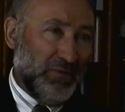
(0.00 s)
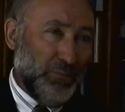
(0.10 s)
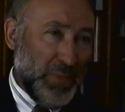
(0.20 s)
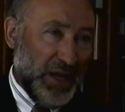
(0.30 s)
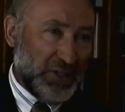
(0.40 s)

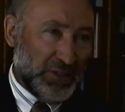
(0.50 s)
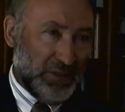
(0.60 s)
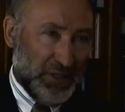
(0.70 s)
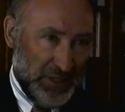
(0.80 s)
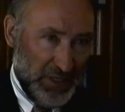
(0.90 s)
major
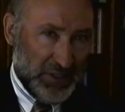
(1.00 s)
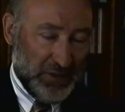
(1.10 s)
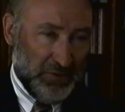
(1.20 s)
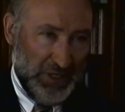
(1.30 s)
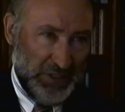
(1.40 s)

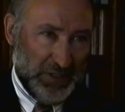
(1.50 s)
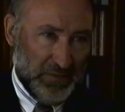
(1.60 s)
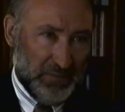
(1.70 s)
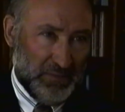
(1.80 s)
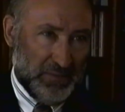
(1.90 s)
unanswered question,
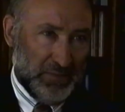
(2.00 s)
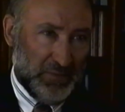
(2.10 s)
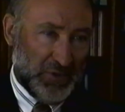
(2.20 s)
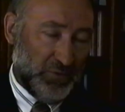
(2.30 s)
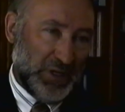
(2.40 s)

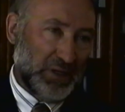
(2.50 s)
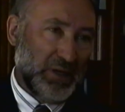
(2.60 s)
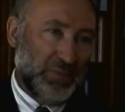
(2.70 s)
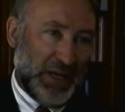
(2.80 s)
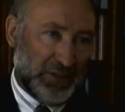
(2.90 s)
which we can
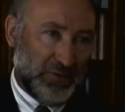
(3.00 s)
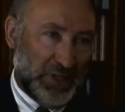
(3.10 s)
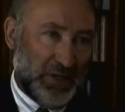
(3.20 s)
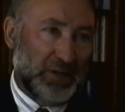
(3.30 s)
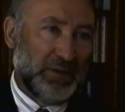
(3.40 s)
come back to
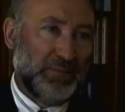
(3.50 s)
later.